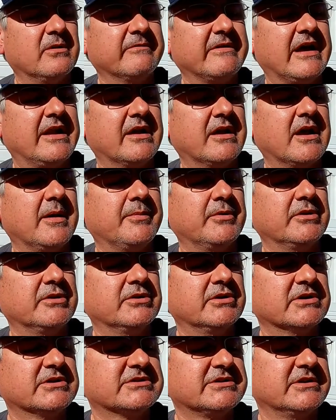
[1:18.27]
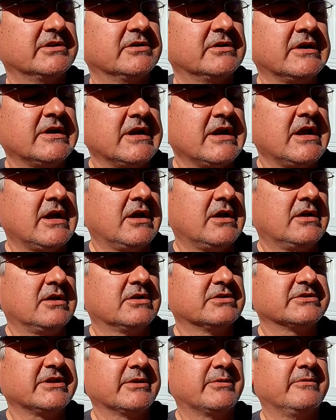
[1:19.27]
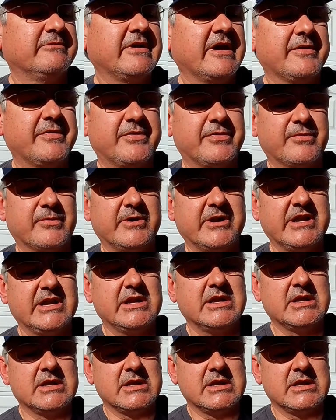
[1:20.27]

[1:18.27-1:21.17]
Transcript: Got a couple of hooks here. Looks like we've got 3.